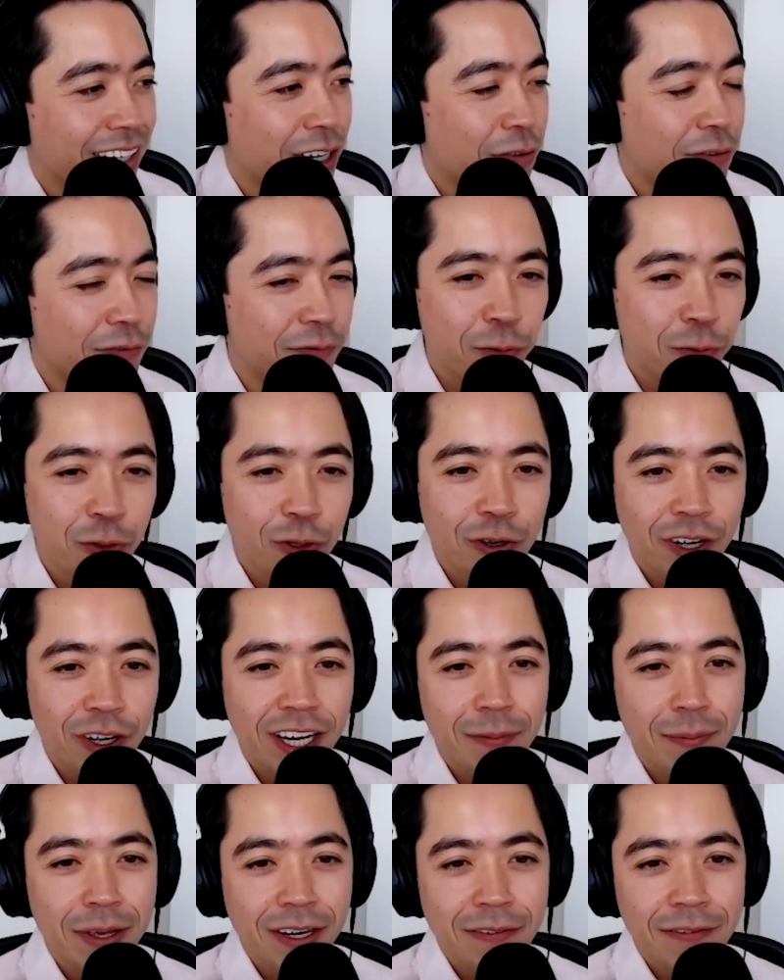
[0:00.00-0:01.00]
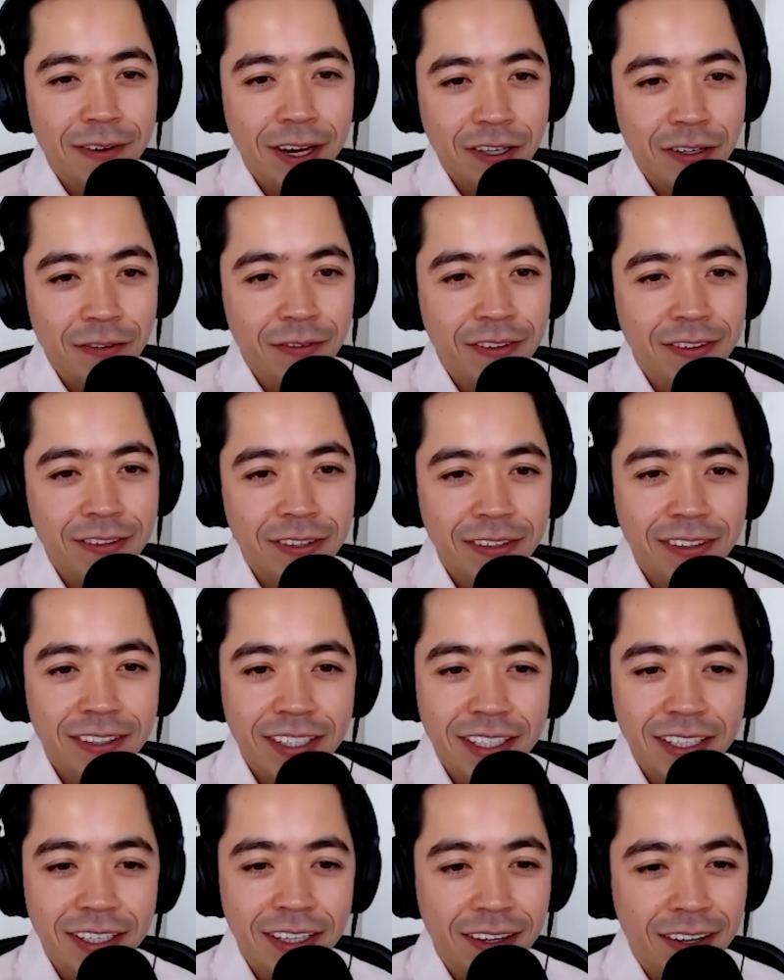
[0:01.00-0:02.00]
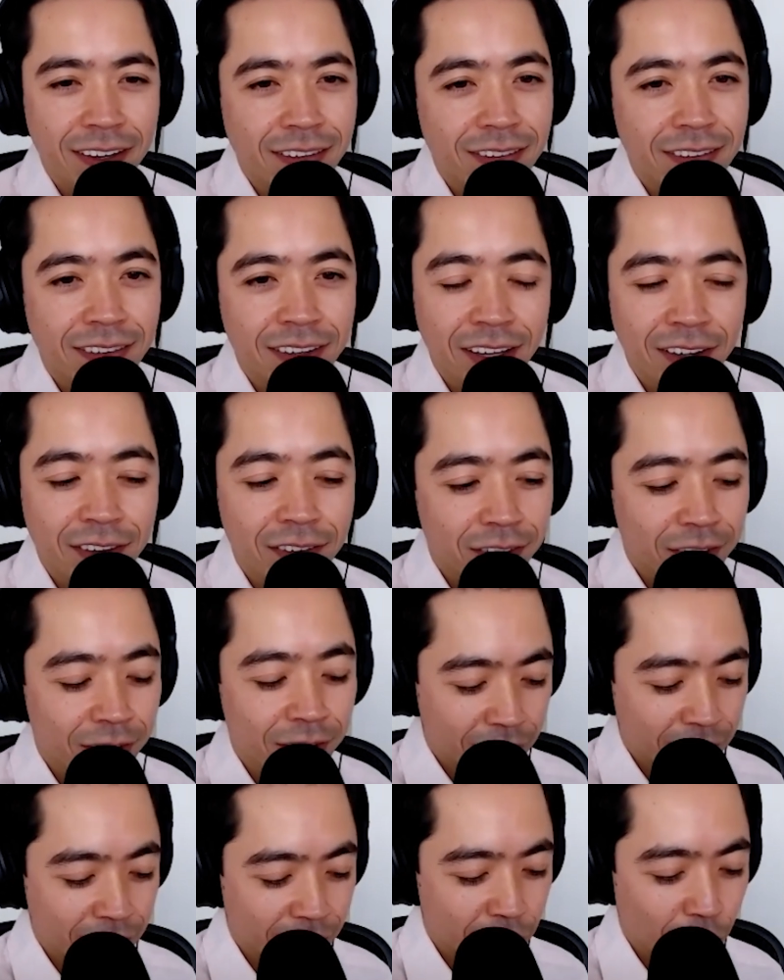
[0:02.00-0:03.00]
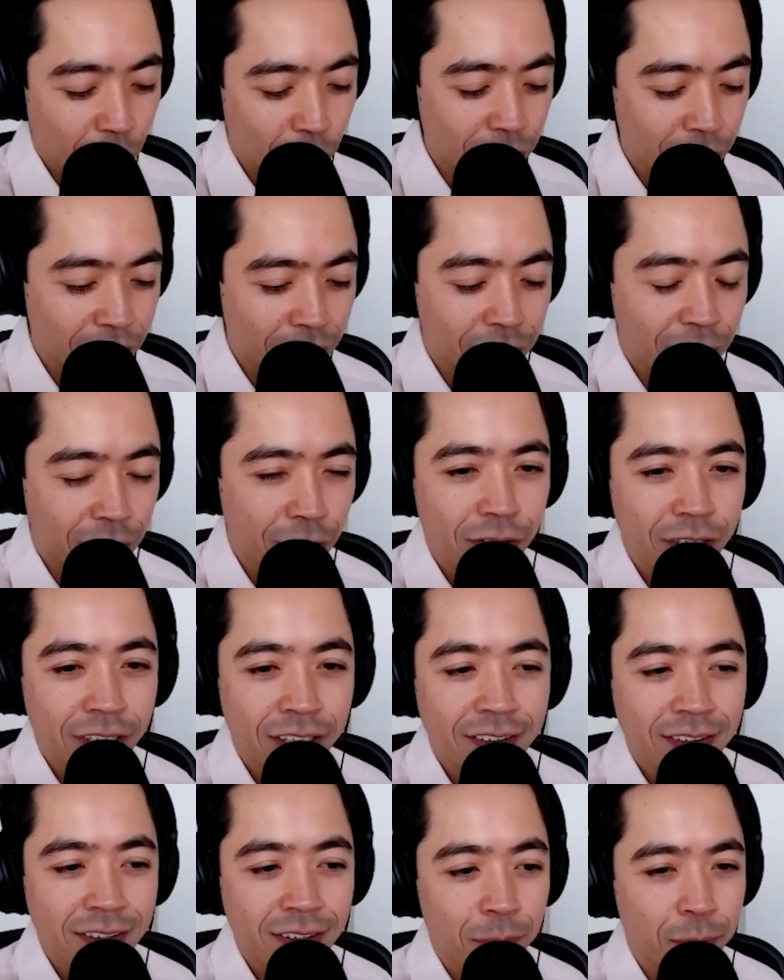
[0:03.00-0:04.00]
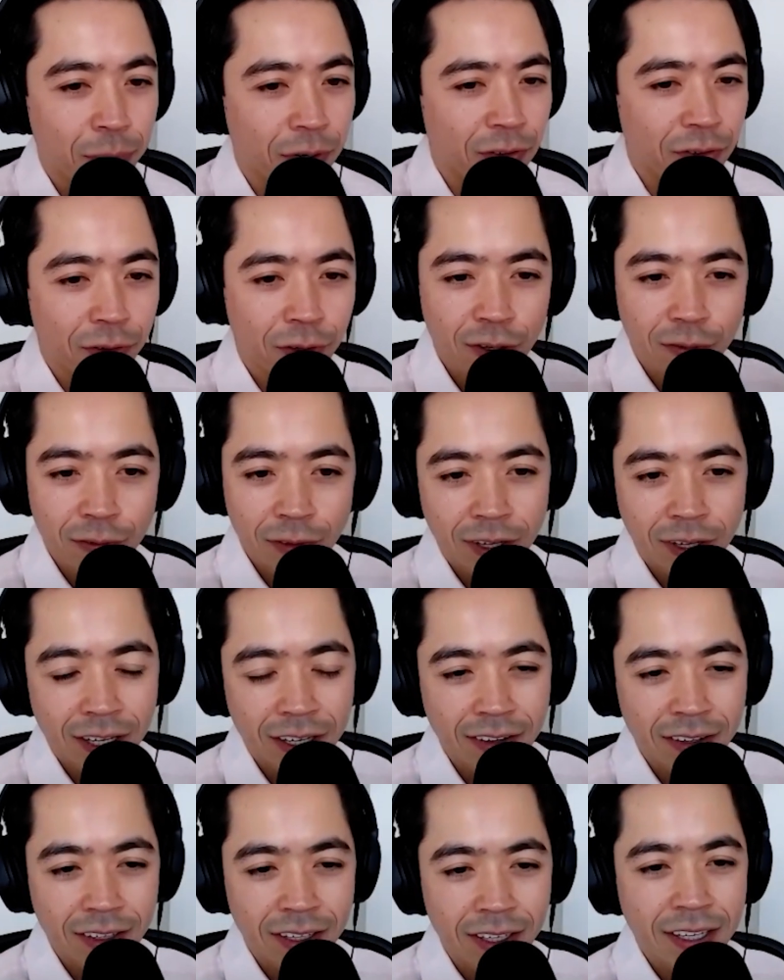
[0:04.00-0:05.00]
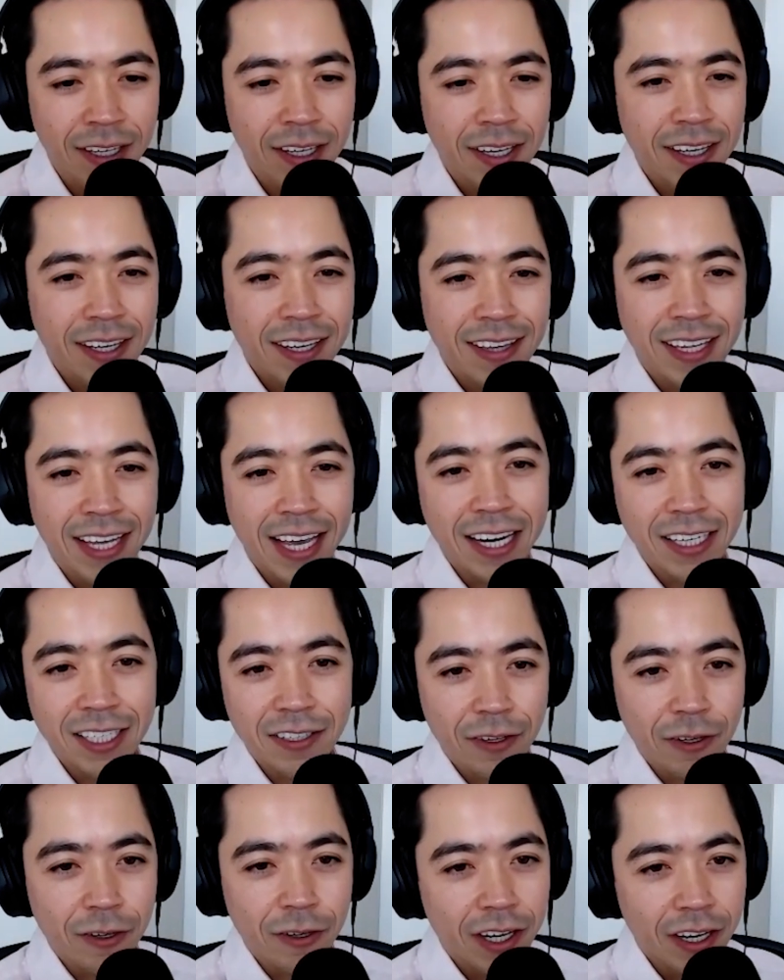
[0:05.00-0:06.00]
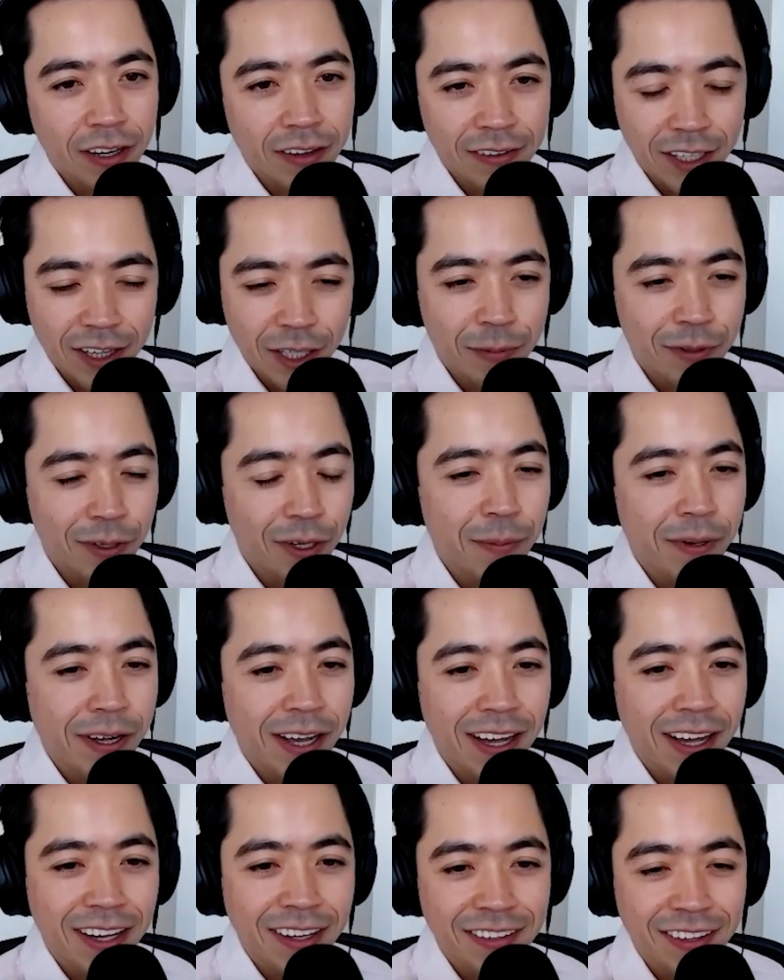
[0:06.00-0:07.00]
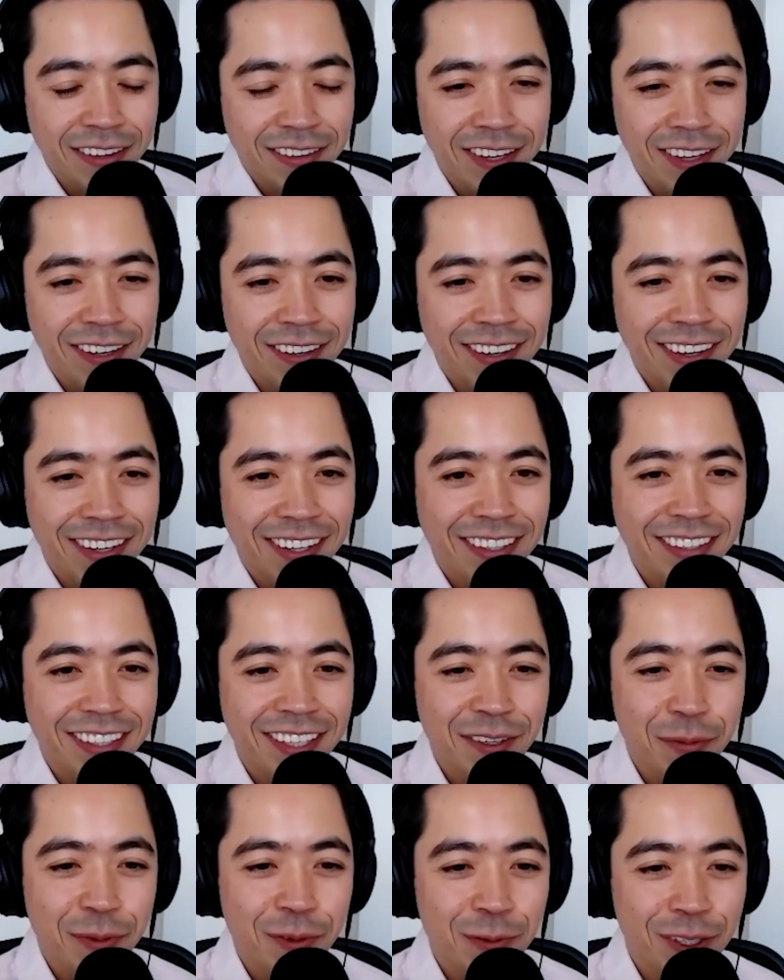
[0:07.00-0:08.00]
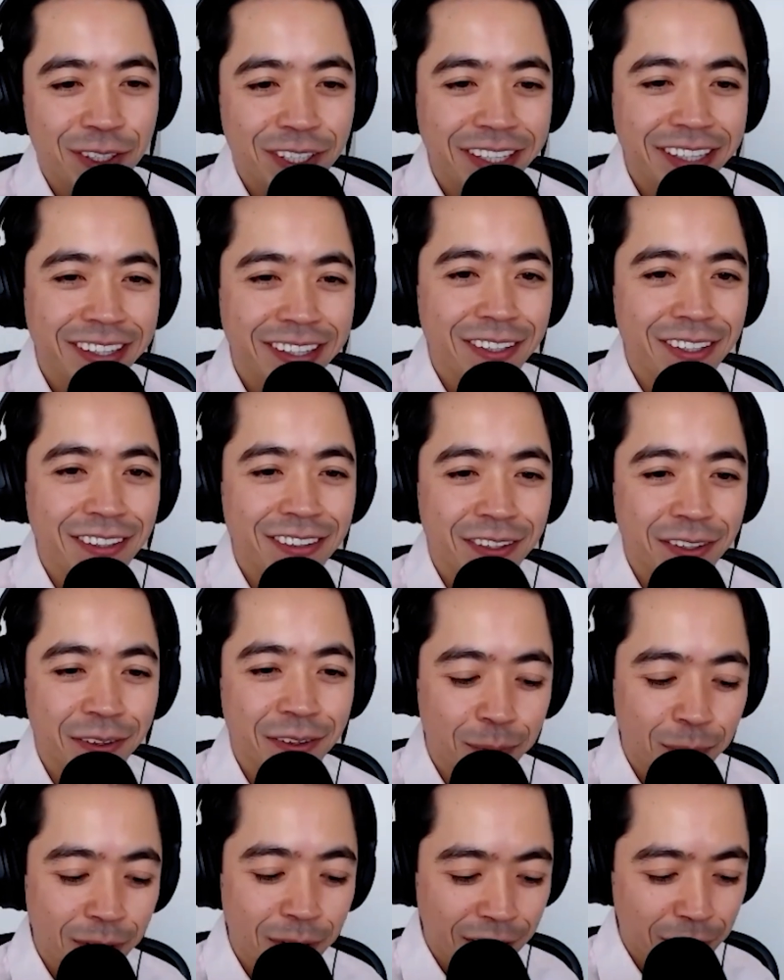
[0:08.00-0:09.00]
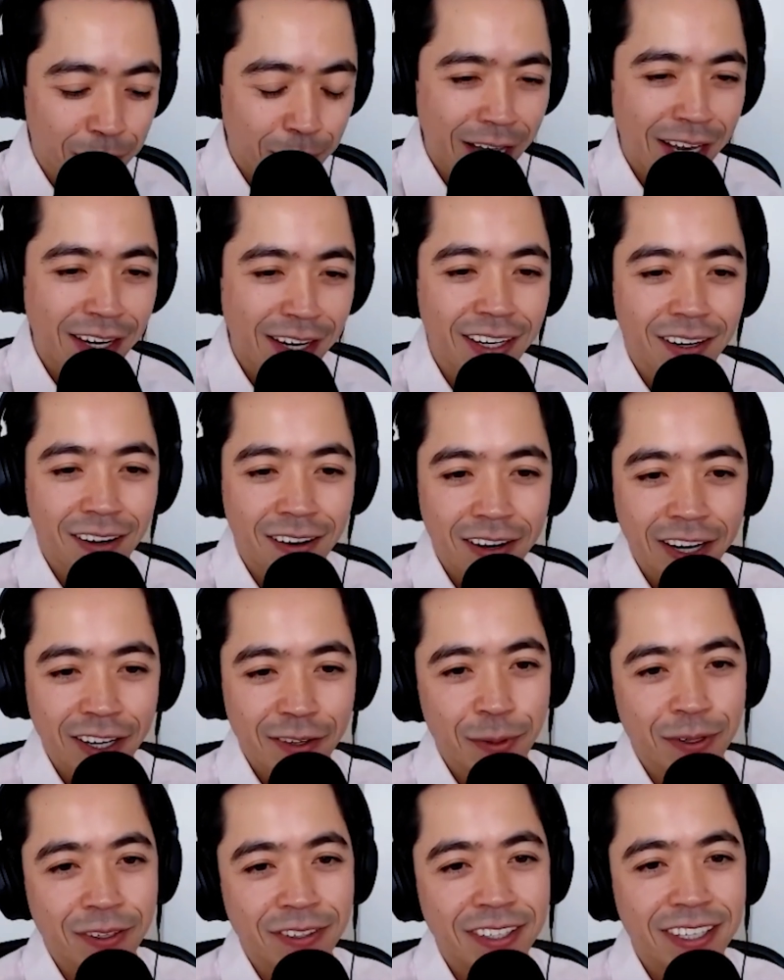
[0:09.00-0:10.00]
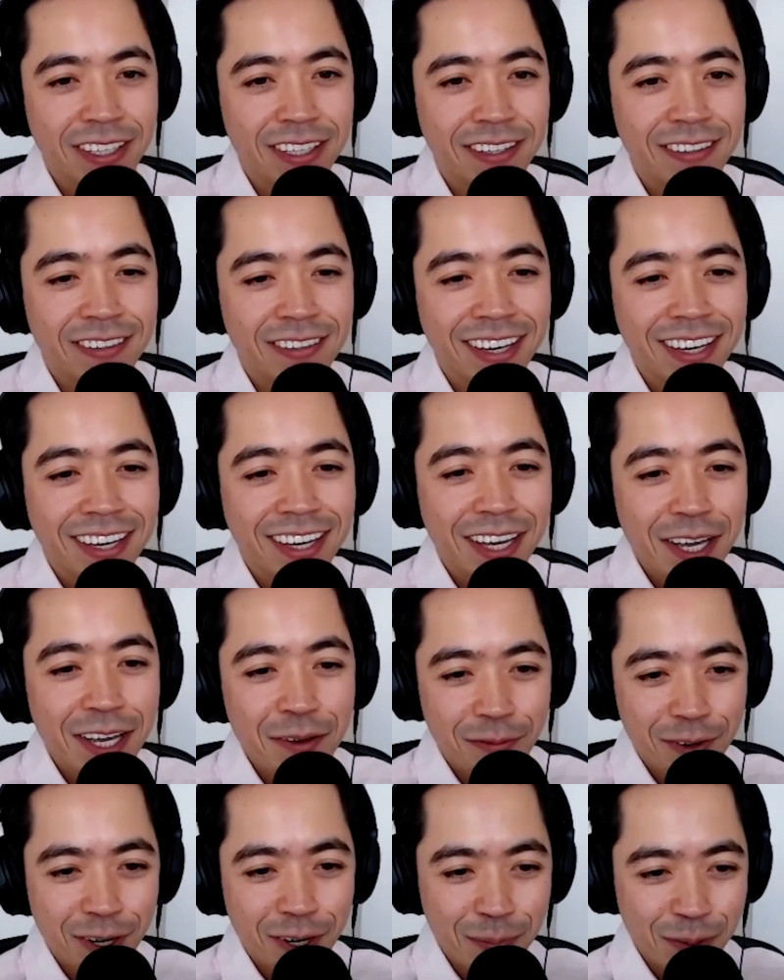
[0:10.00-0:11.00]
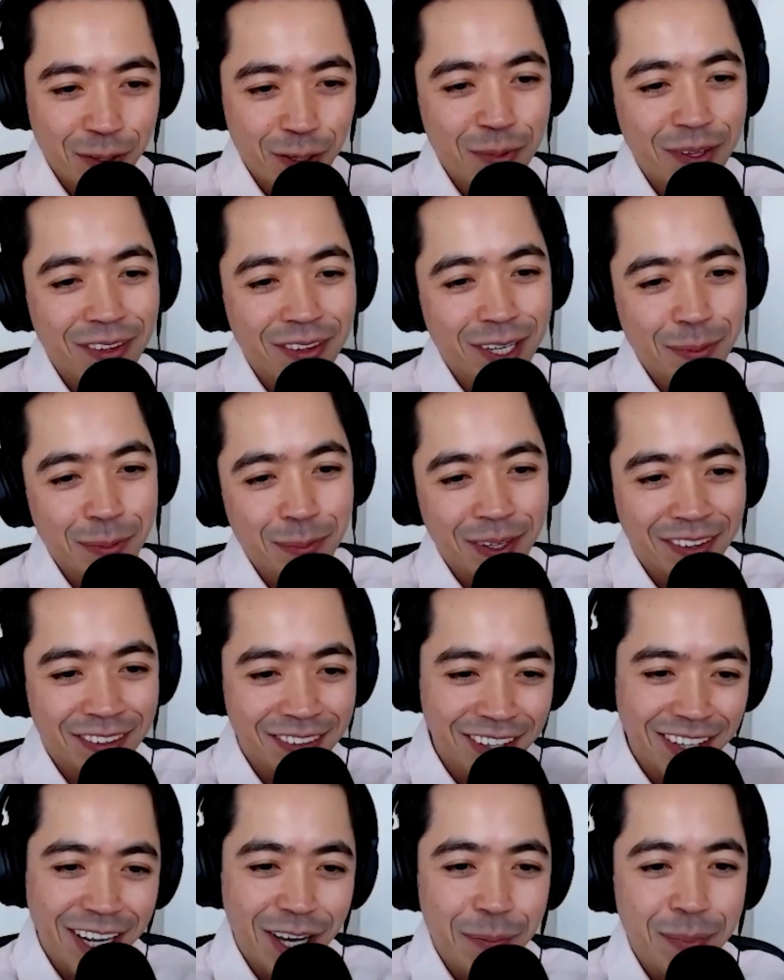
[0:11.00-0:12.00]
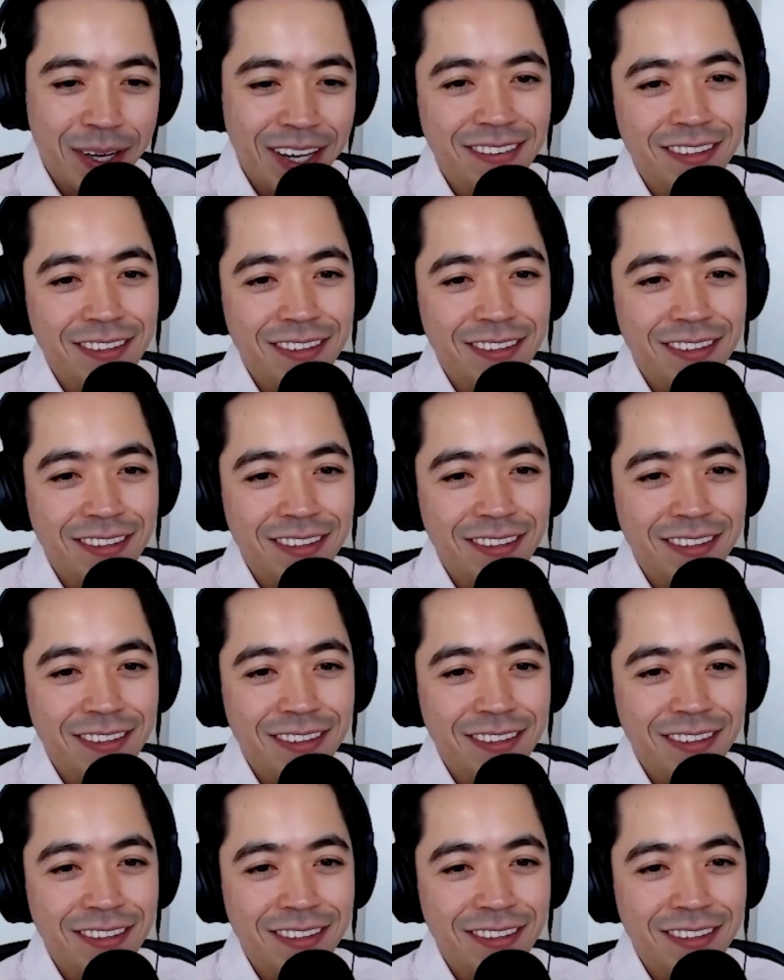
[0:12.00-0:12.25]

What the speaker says: food grade manufacturing facility. It's cold extruded to preserve a lot of the active ingredients like the probiotics, et cetera. And we're really thrilled to be expanding our expertise from human supplements to now pet